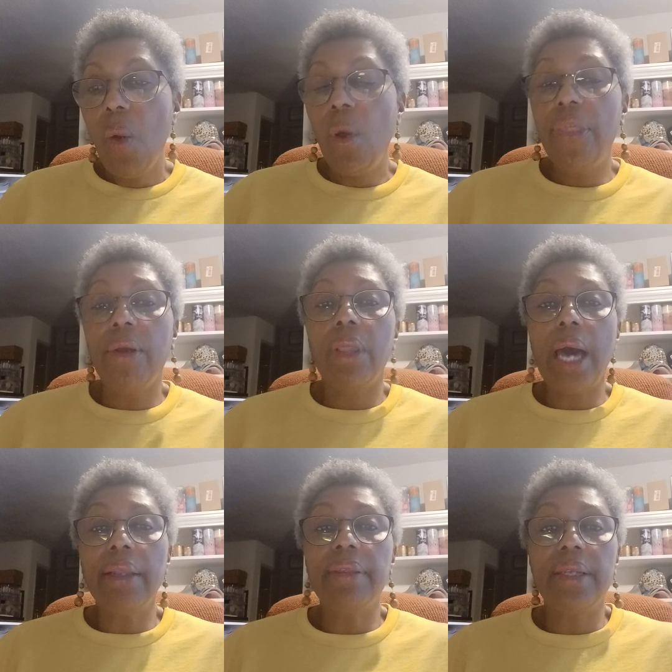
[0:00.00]
Well, there are a
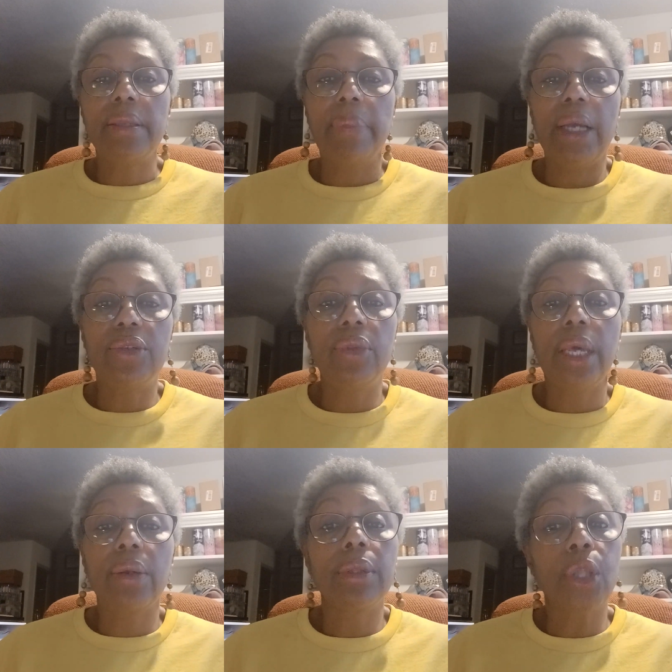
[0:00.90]
lot of things about you
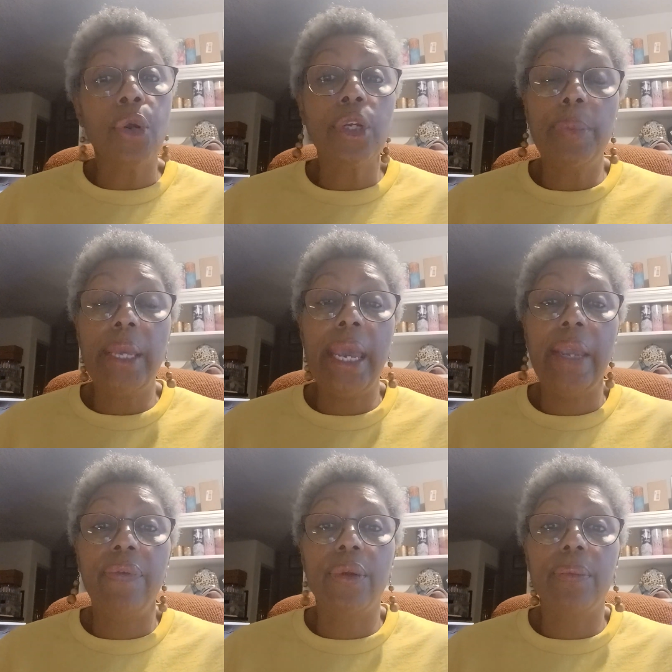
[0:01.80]
that are learned
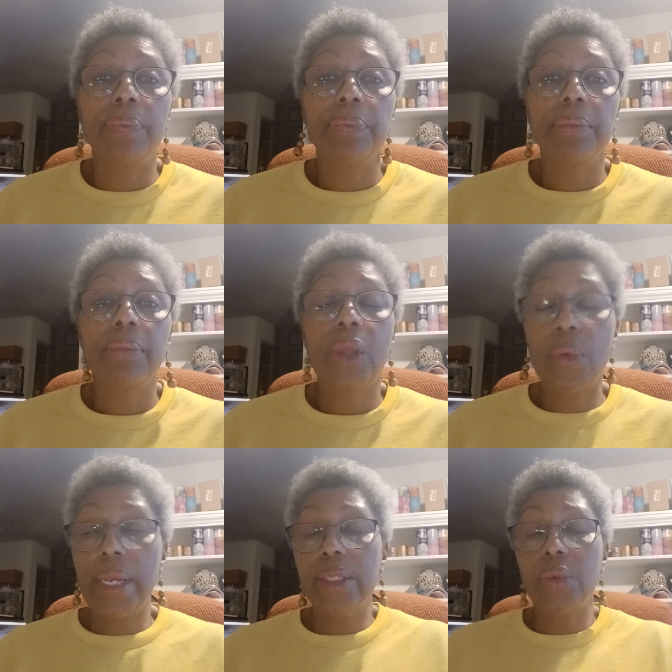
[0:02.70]
behavior.
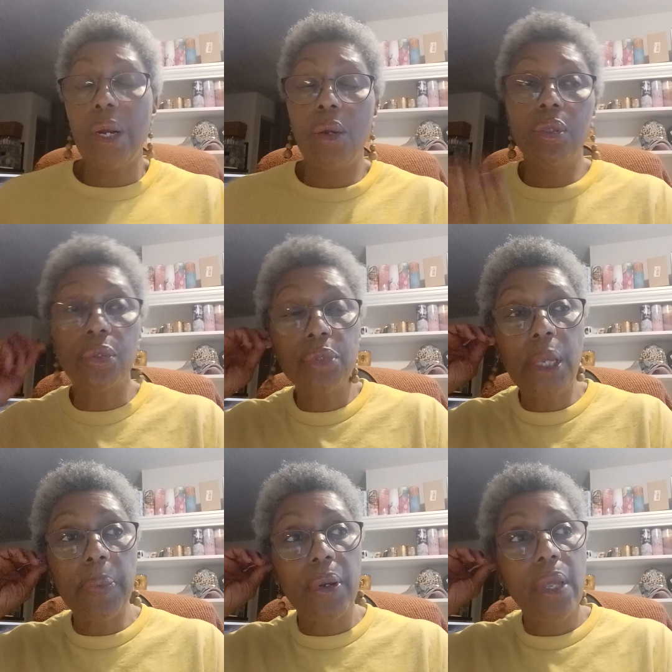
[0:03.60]
Okay, so I'll go a little
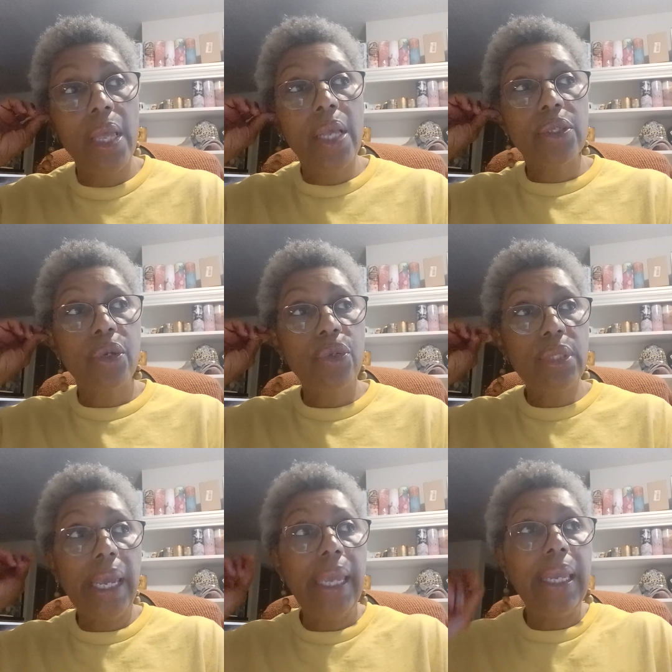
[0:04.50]
deeper. So you
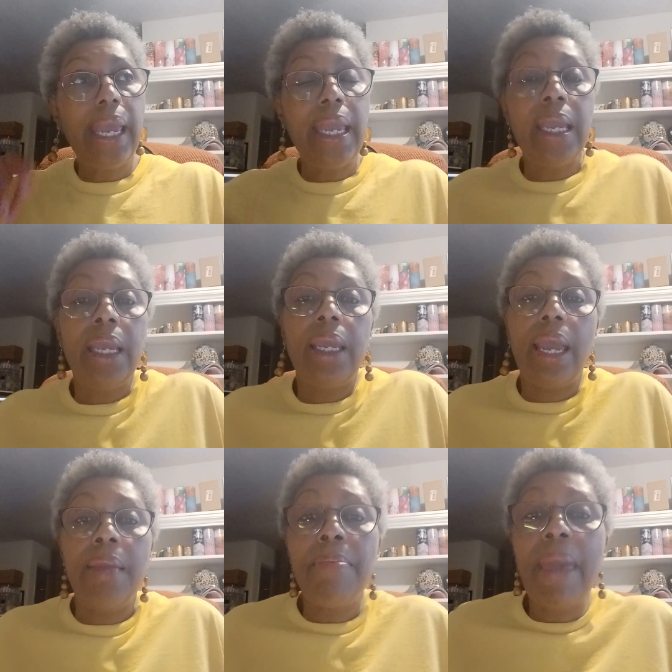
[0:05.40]
take a, a